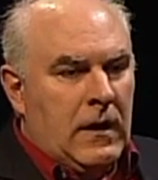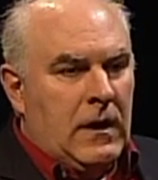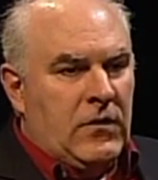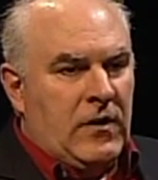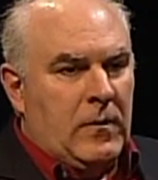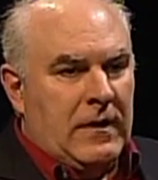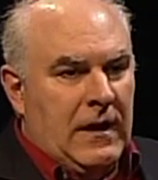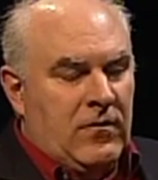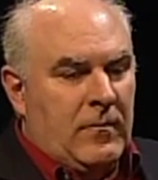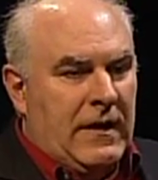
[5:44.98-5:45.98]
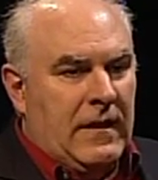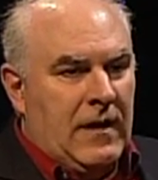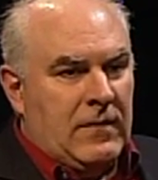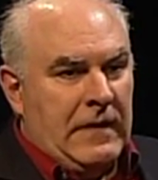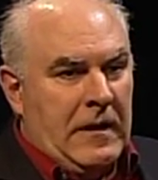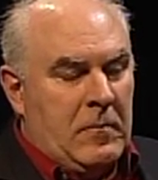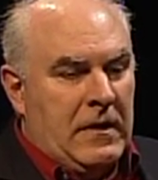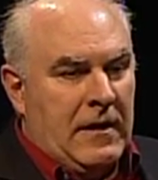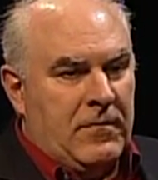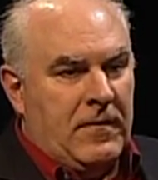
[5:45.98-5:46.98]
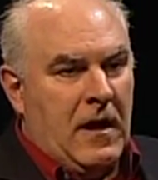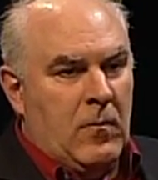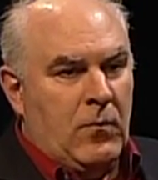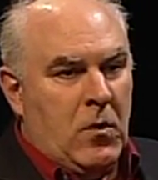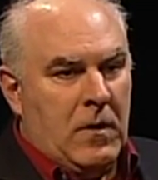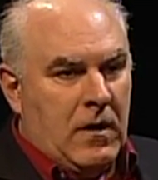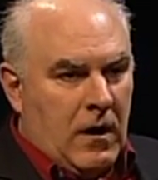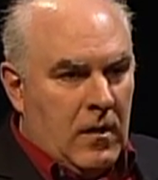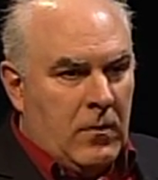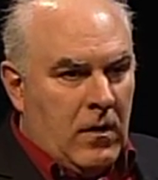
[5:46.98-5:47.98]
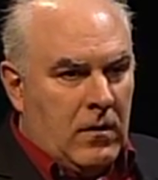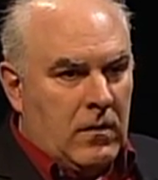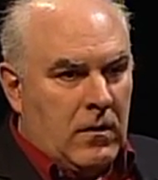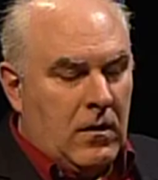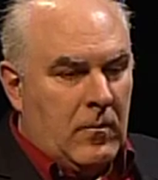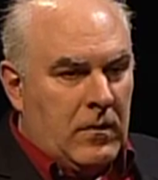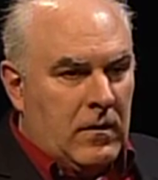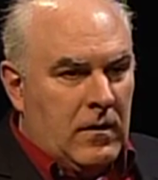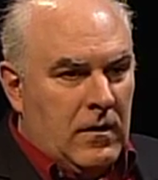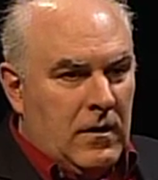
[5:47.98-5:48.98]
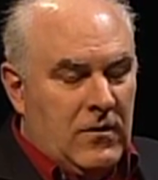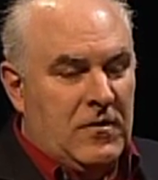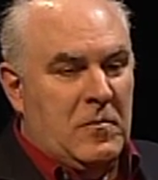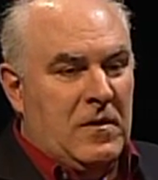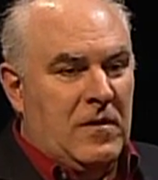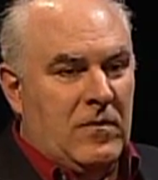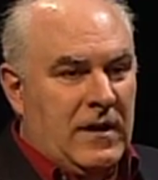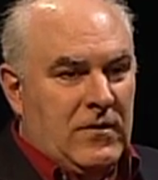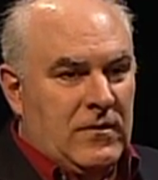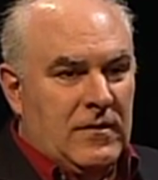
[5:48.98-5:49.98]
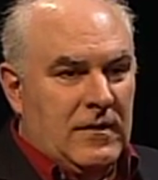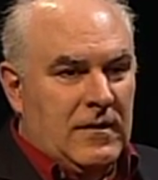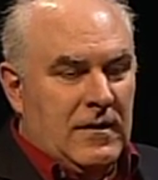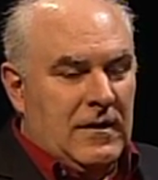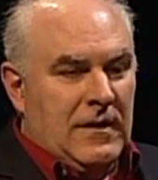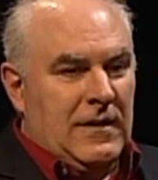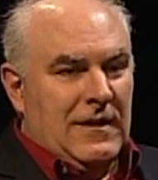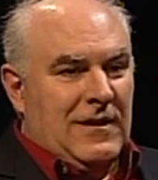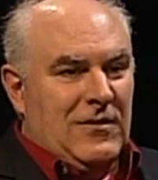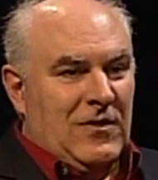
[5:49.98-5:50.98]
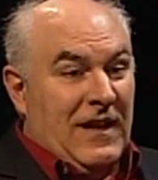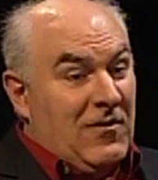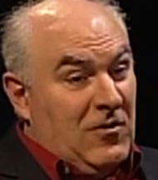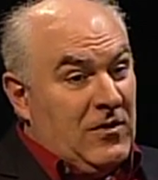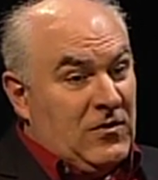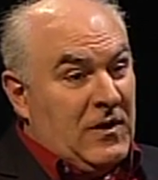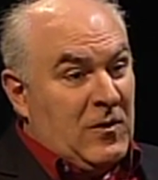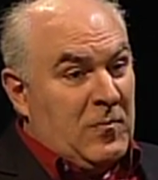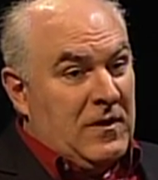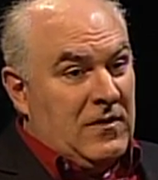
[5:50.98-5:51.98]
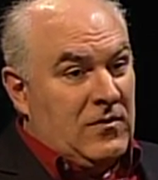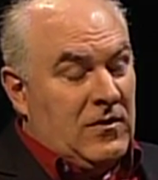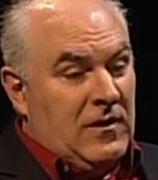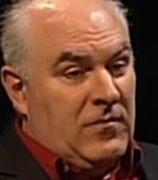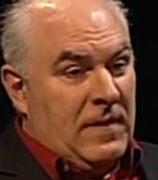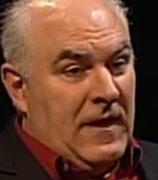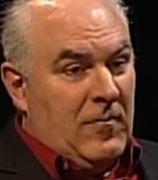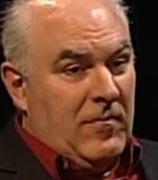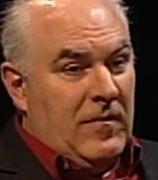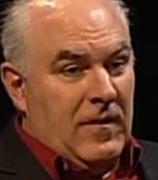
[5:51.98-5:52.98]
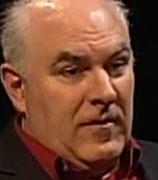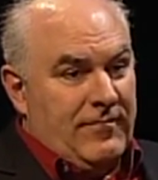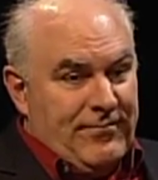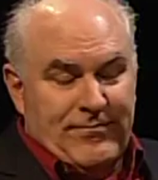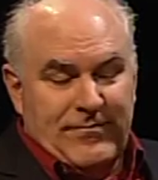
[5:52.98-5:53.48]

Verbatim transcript: And someone came from my left and hit me, and I fell and broke my collarbone on the curb. Mm. This is in the middle of the race. Yeah. Wow. So that really stuck with me. So, so these stories you don't hear about.